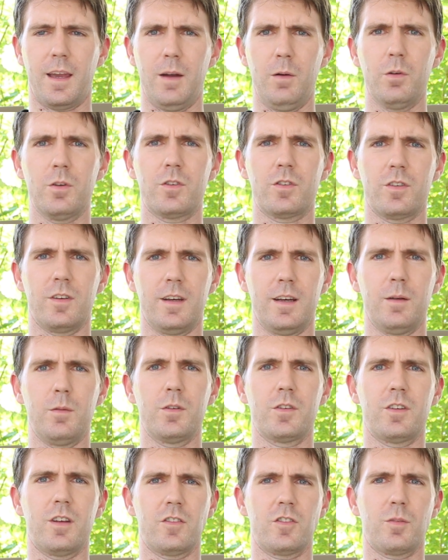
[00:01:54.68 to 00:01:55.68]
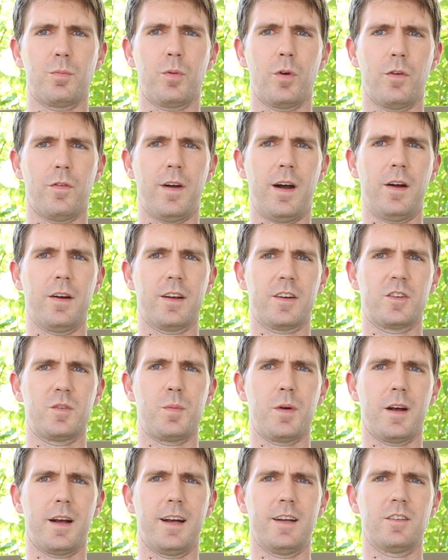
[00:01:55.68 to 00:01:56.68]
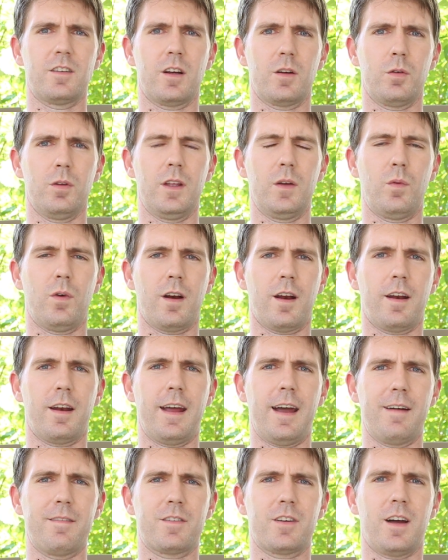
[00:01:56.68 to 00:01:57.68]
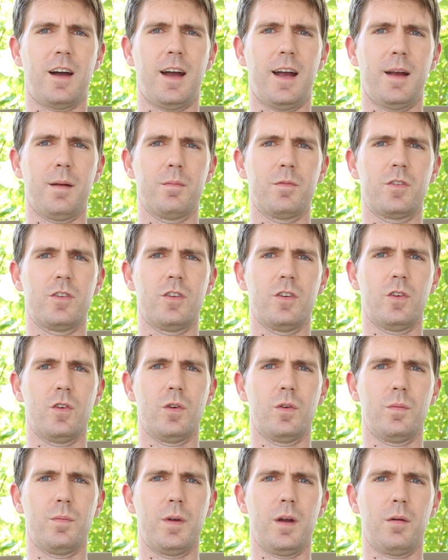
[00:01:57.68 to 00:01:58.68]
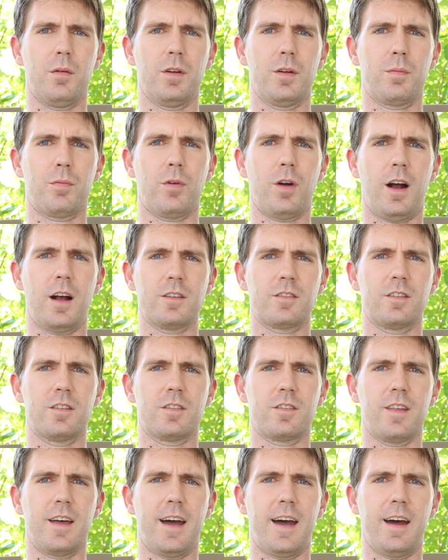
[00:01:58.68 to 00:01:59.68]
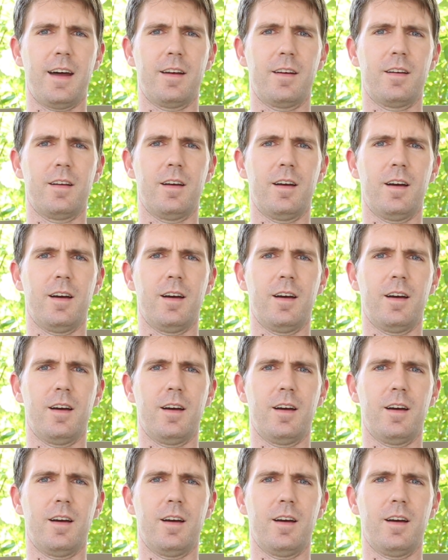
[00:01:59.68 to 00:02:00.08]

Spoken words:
it was such a profound experience. I really wanted to have time to be able to process that